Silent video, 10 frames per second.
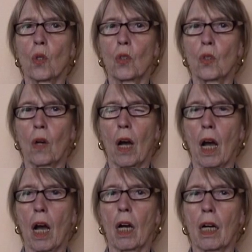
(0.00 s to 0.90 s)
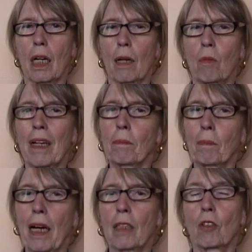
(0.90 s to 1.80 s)
you what
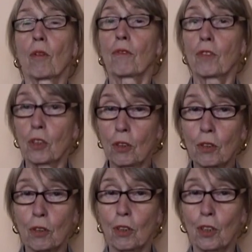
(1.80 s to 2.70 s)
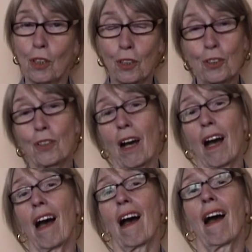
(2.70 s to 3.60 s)
part of you
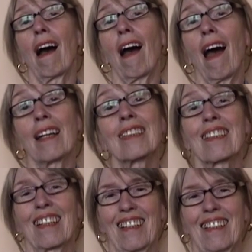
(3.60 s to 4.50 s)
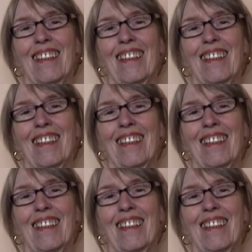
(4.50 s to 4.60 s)
are asking,